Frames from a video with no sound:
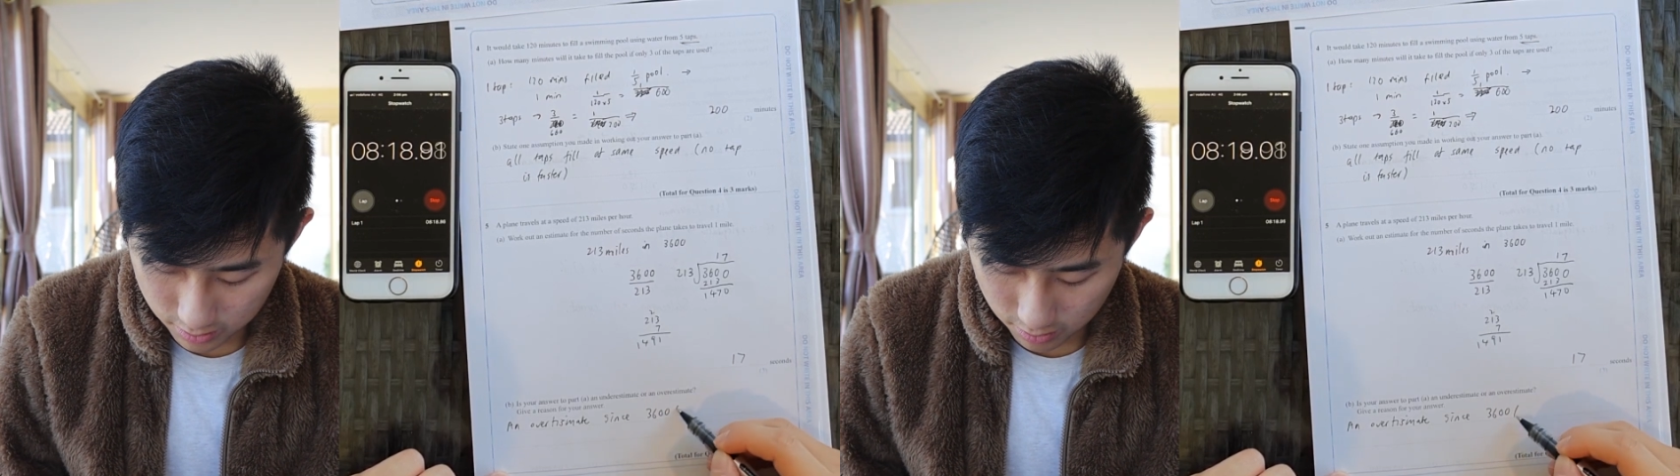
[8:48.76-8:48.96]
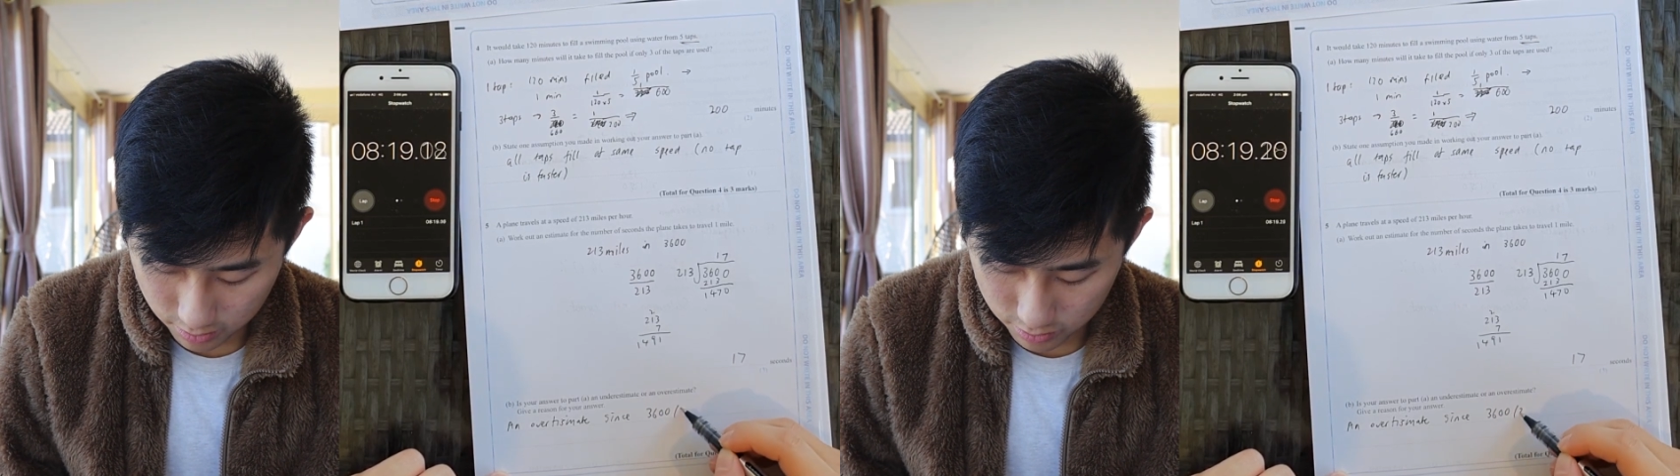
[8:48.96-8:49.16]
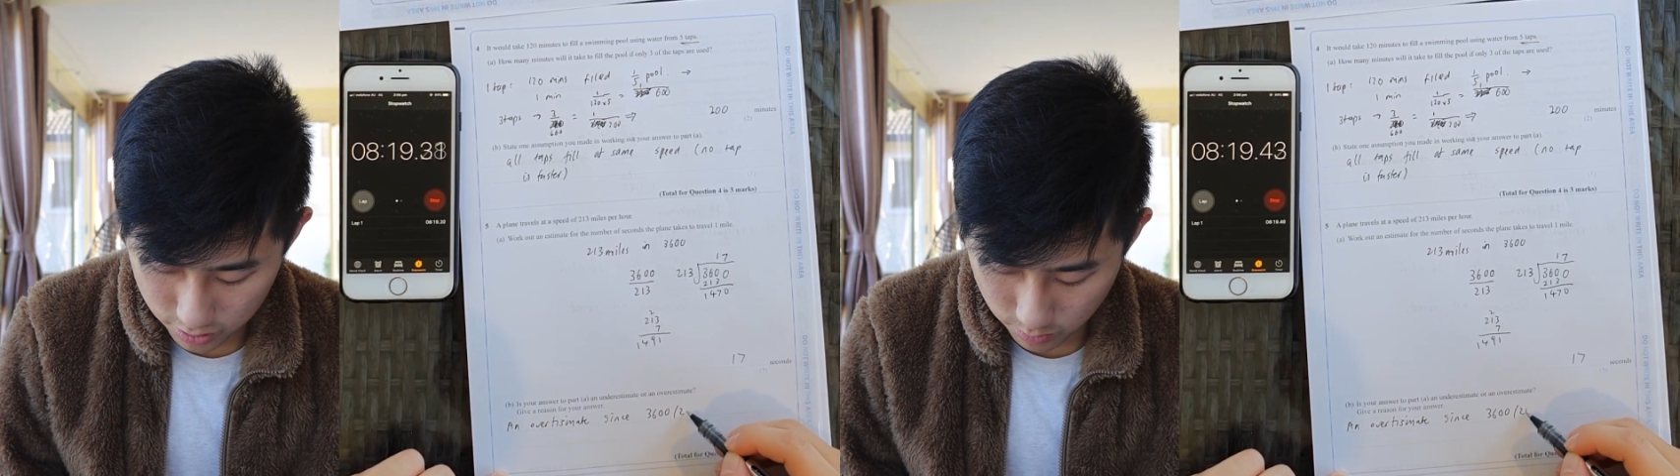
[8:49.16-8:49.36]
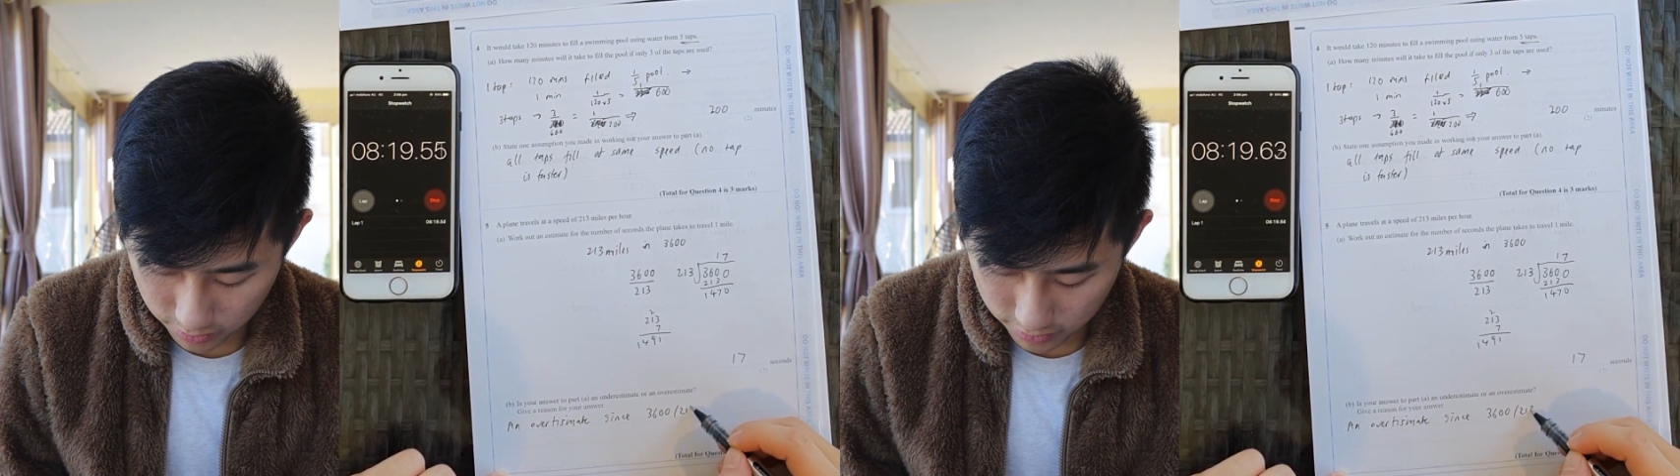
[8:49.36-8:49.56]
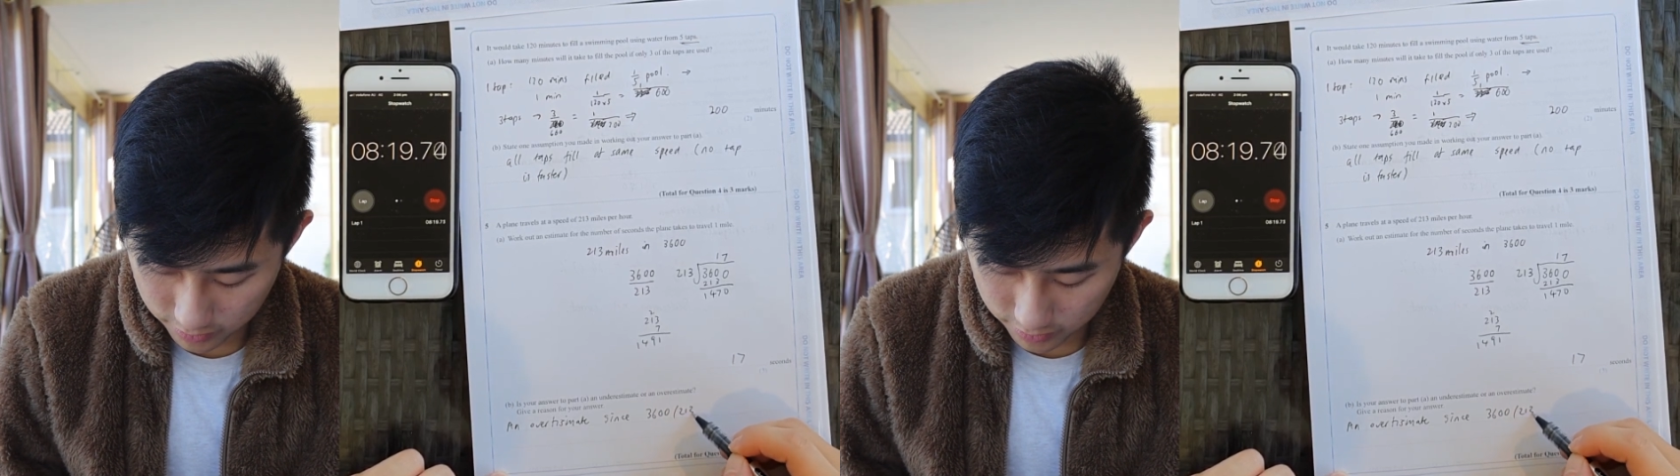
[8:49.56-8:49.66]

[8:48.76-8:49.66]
on 2 and